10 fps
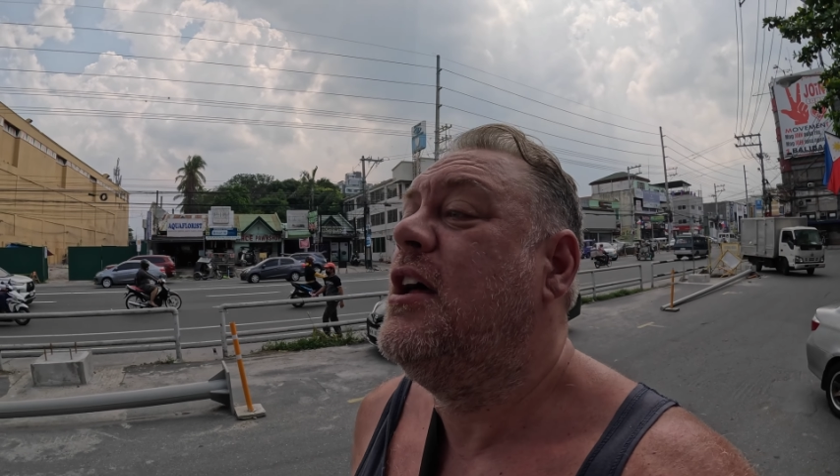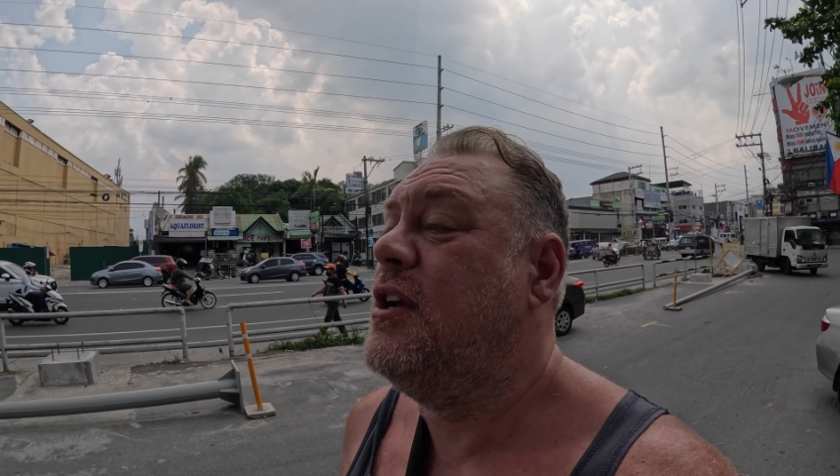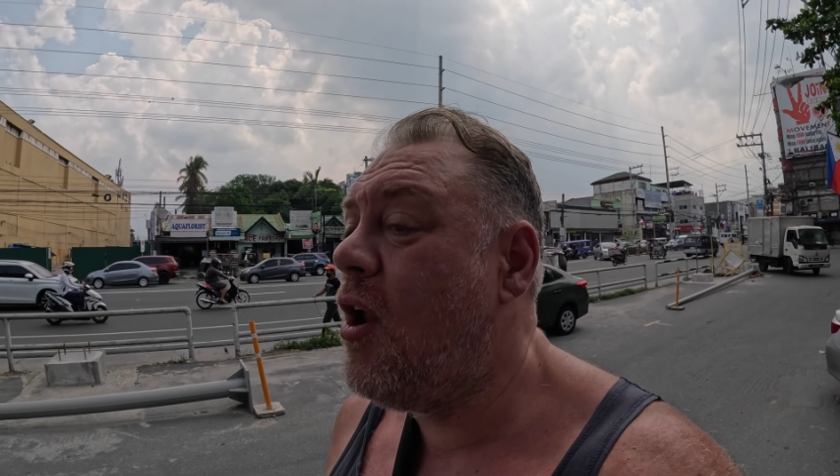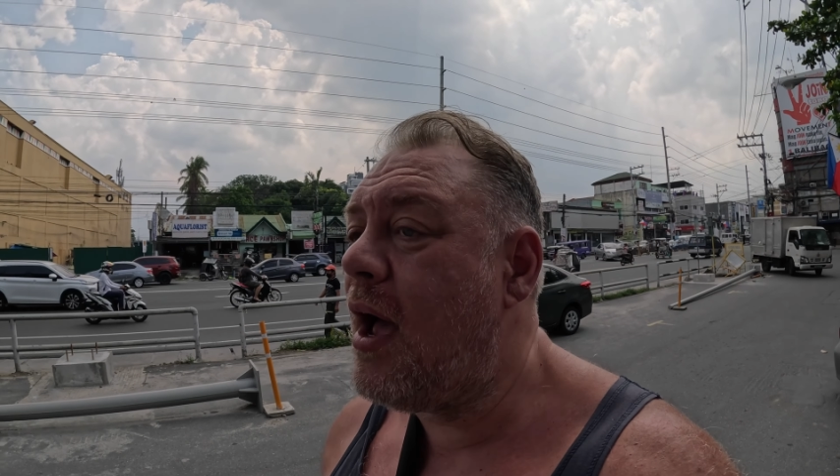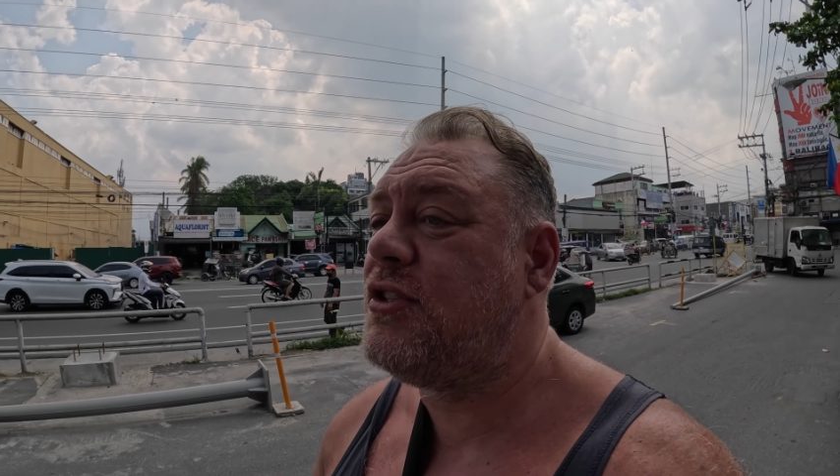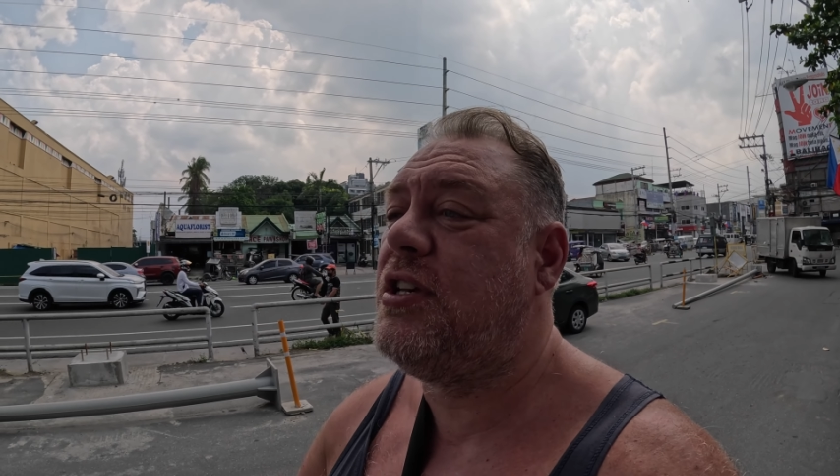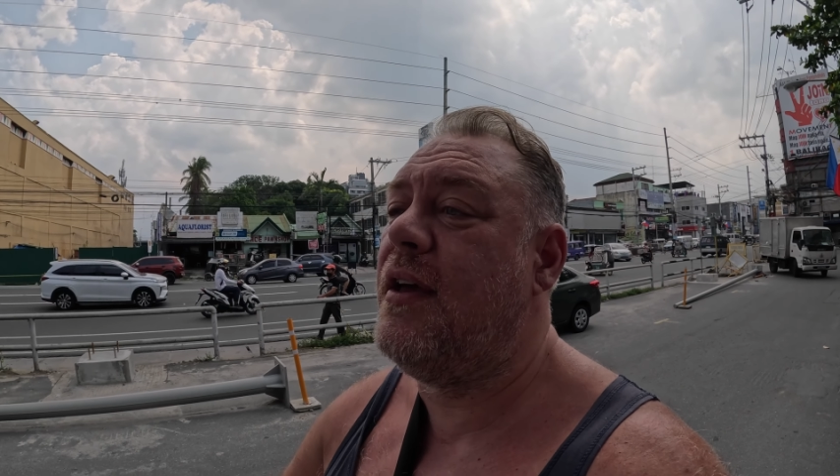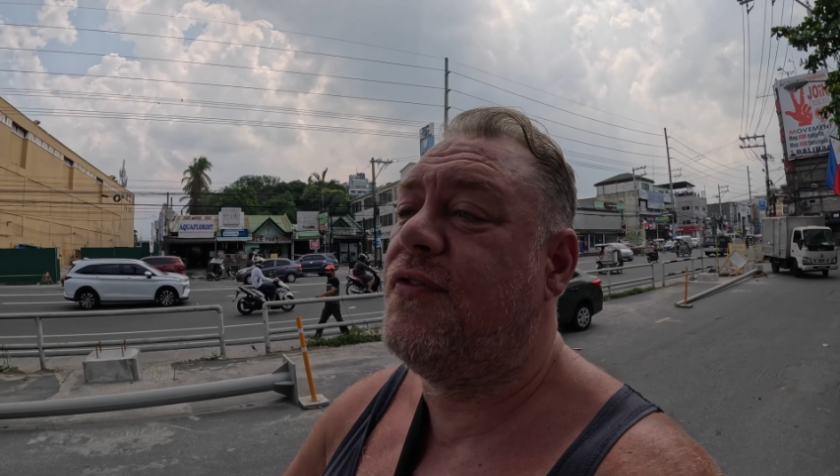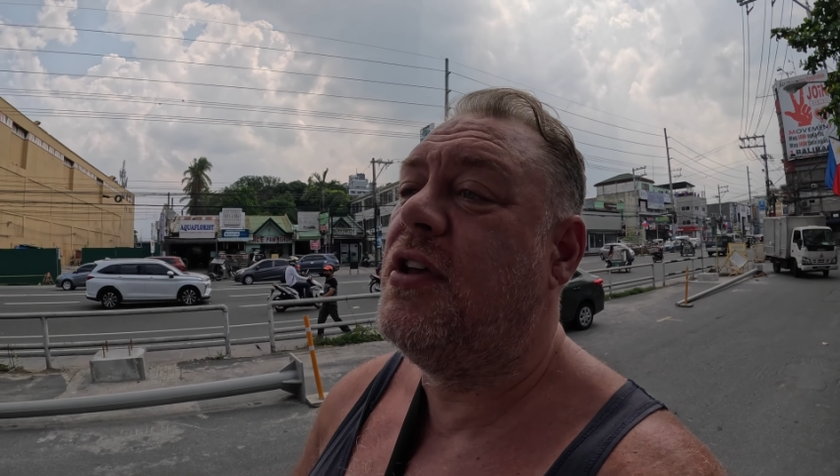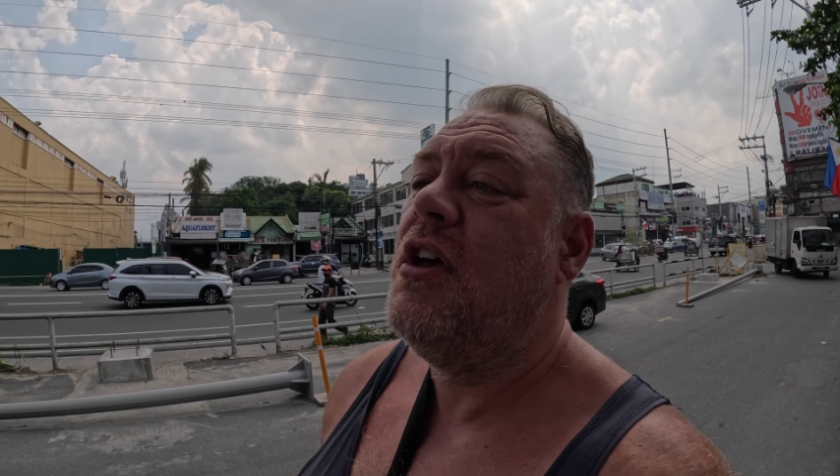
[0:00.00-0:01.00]
night
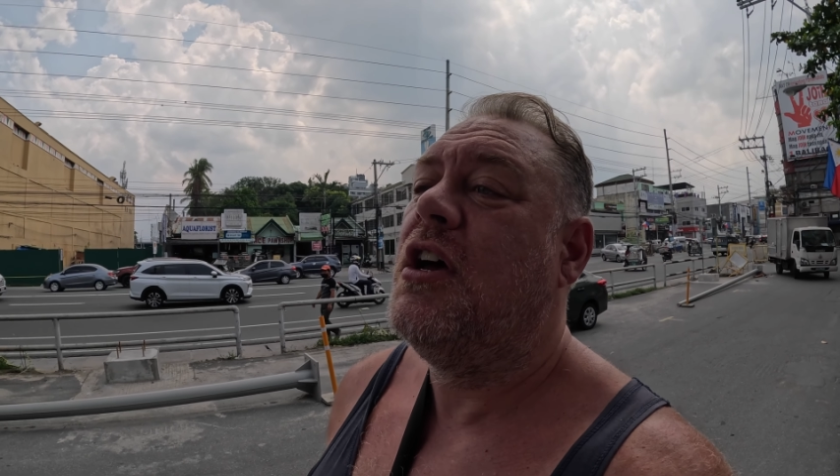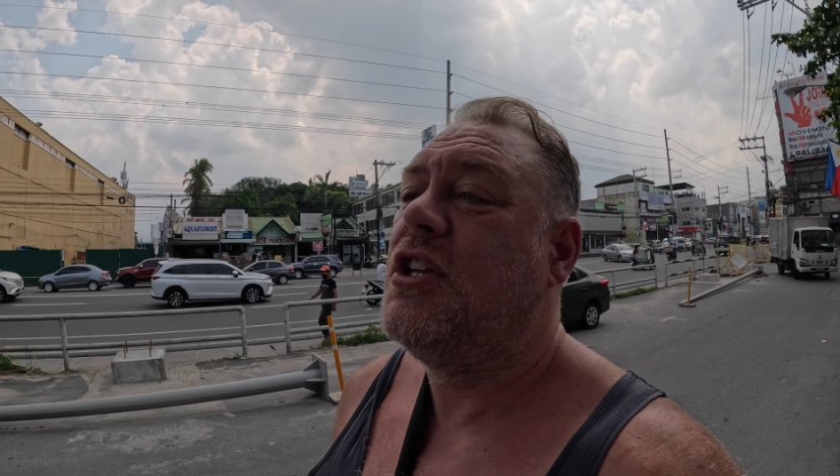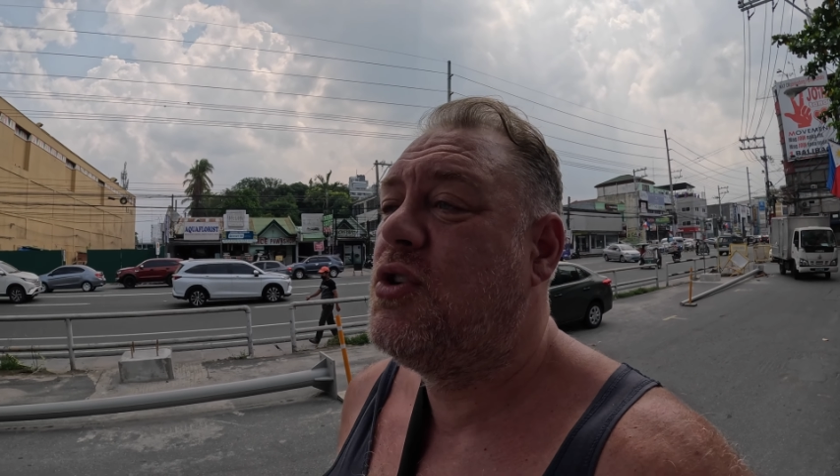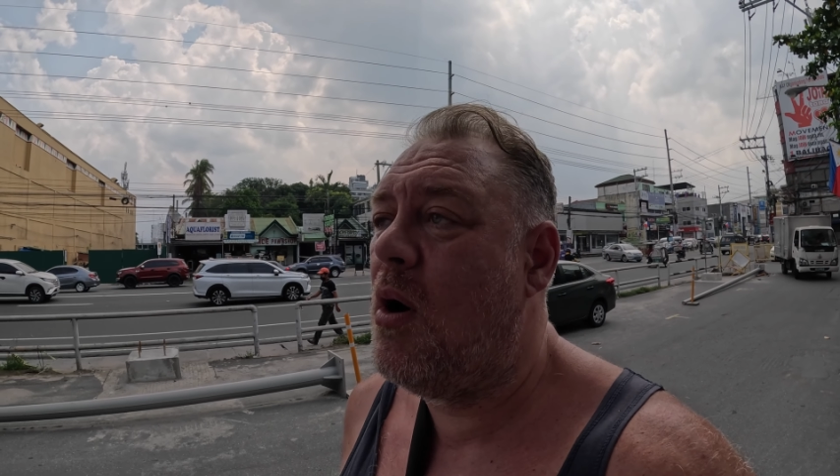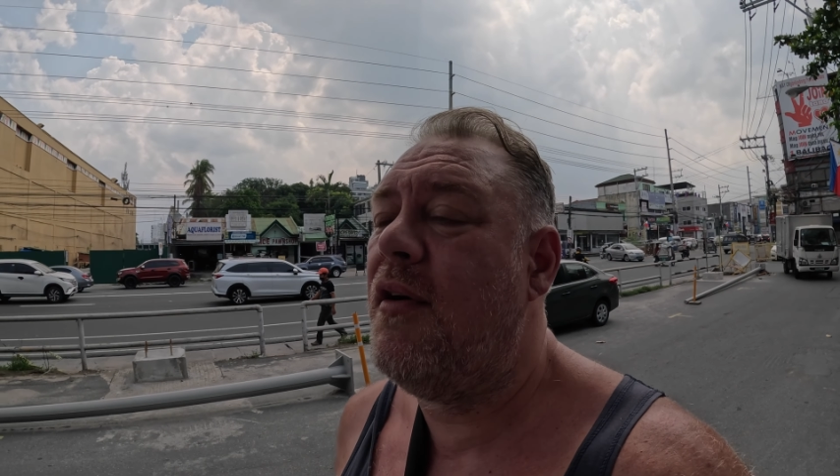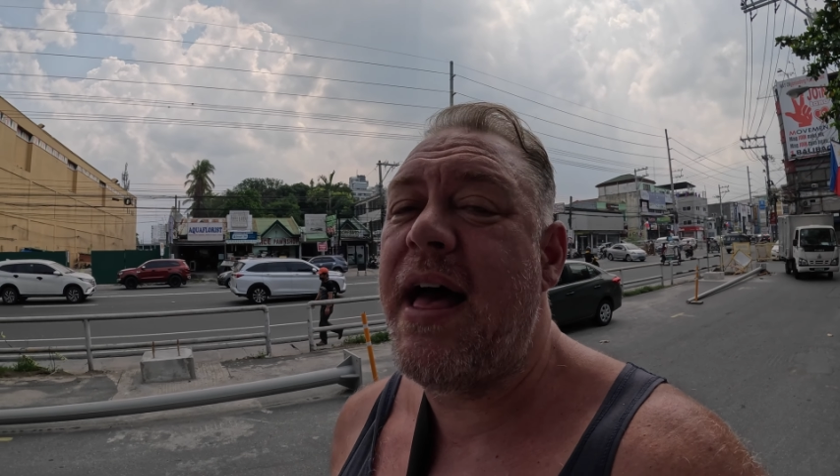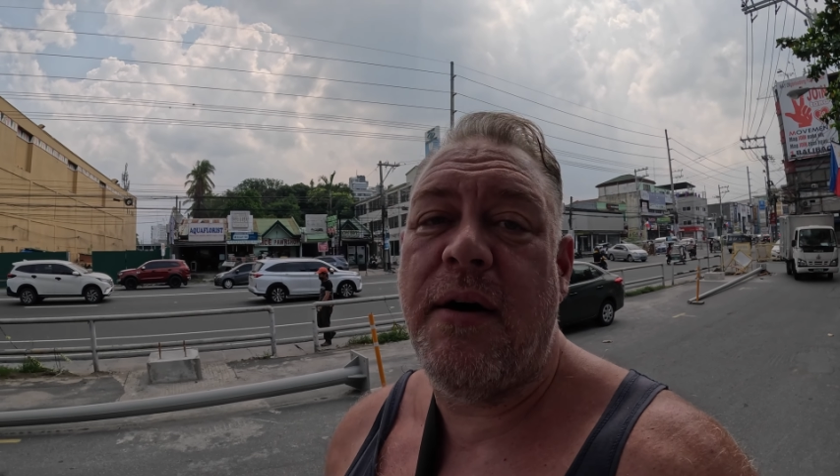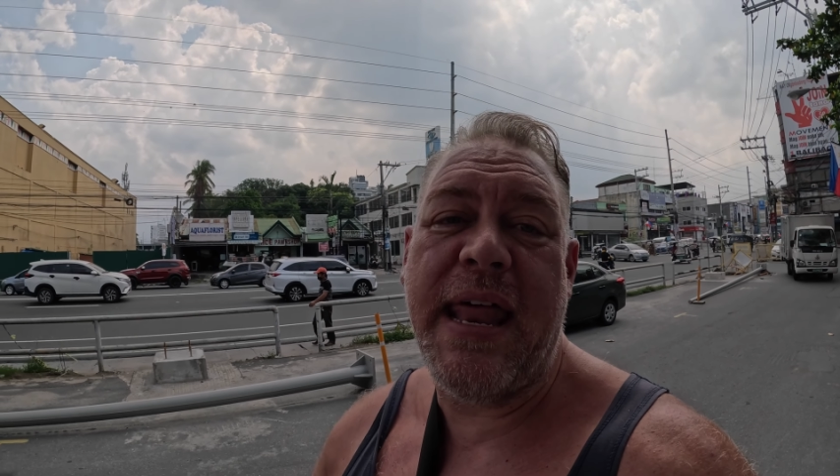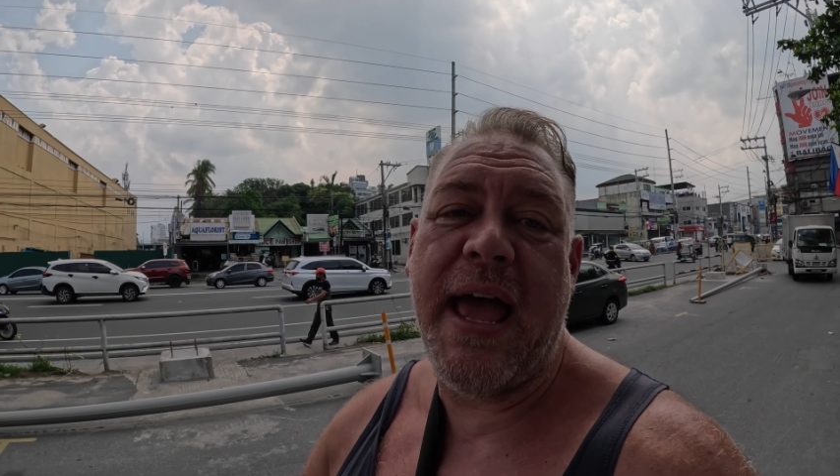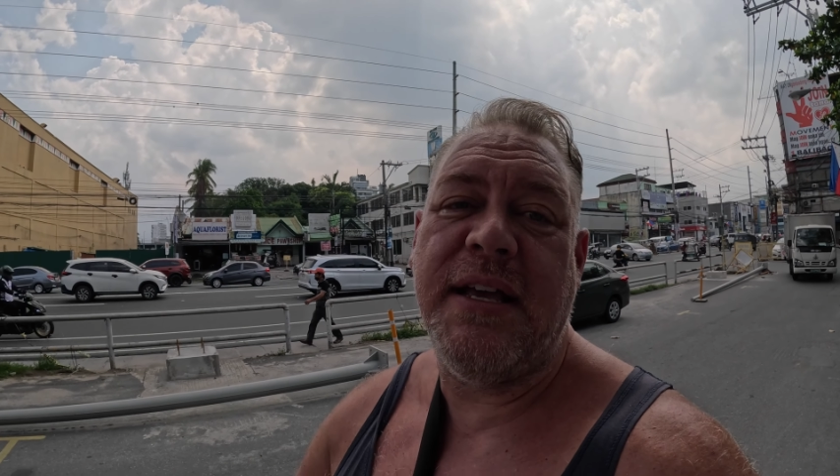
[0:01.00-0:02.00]
shift, 12
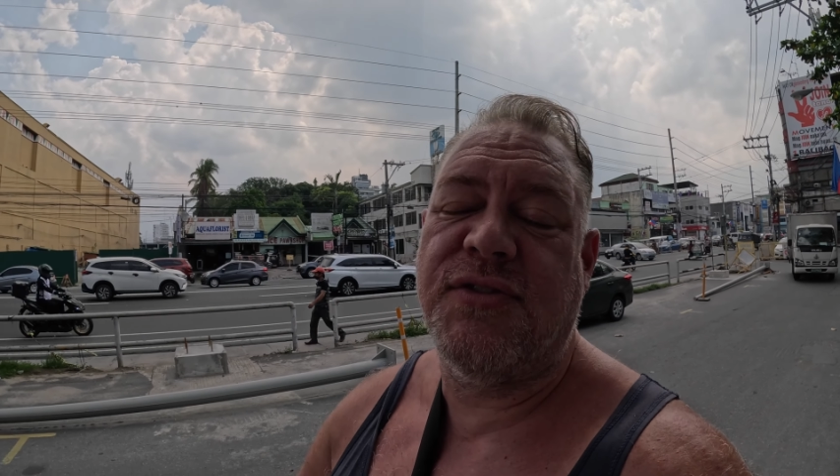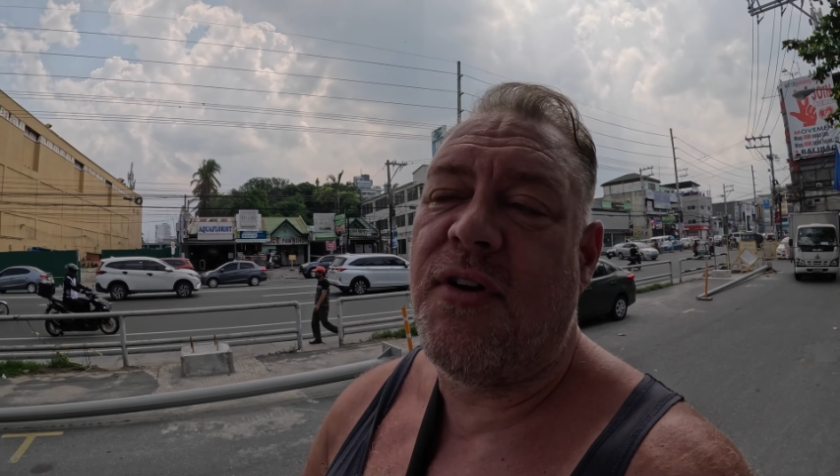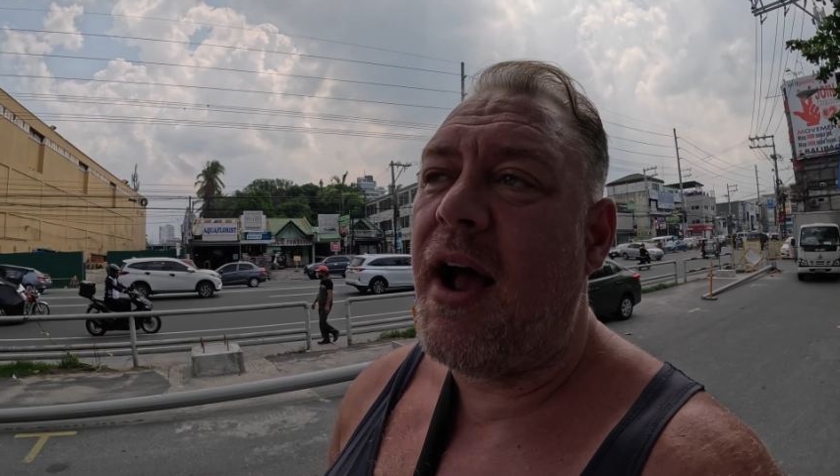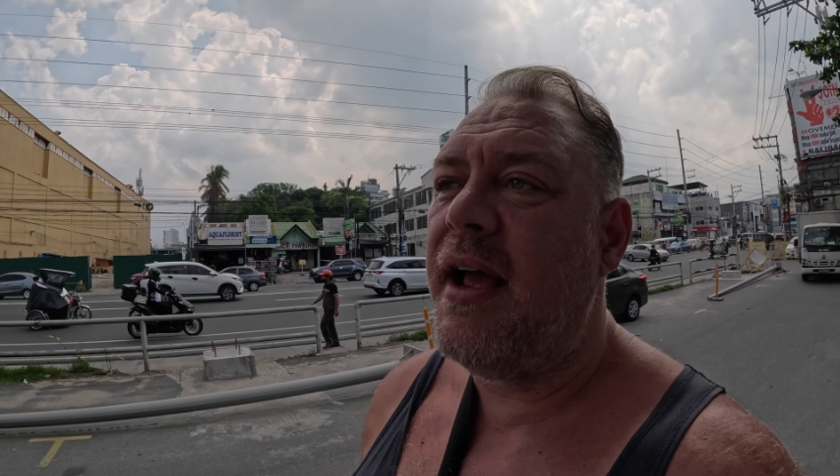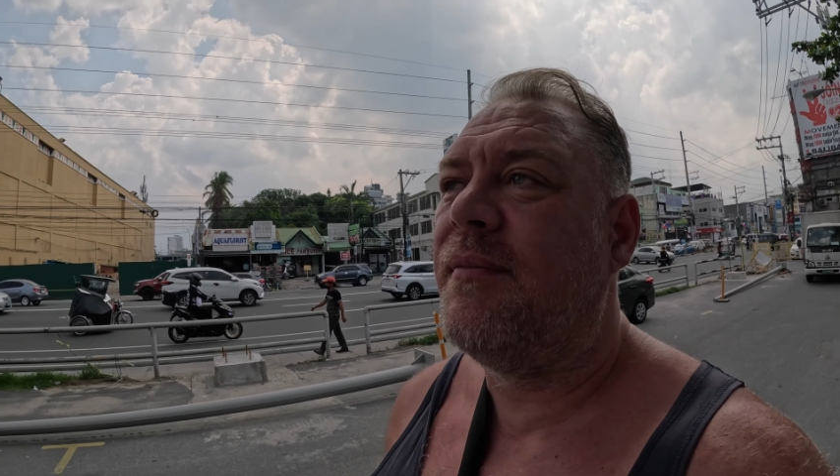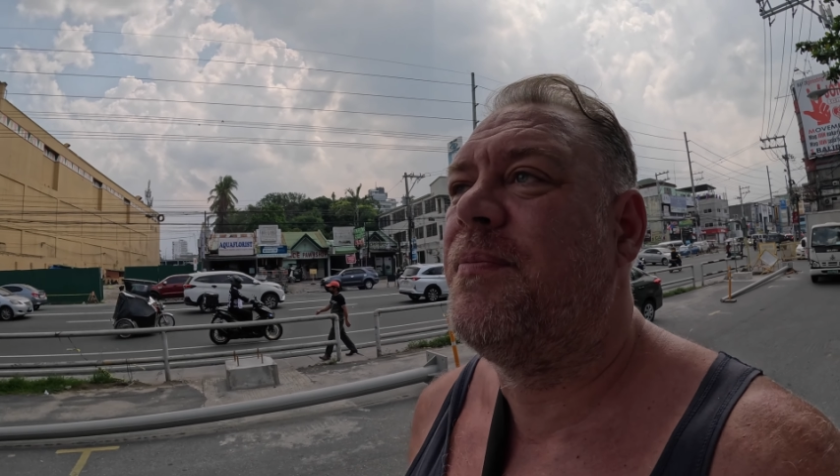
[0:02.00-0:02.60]
hour days, right?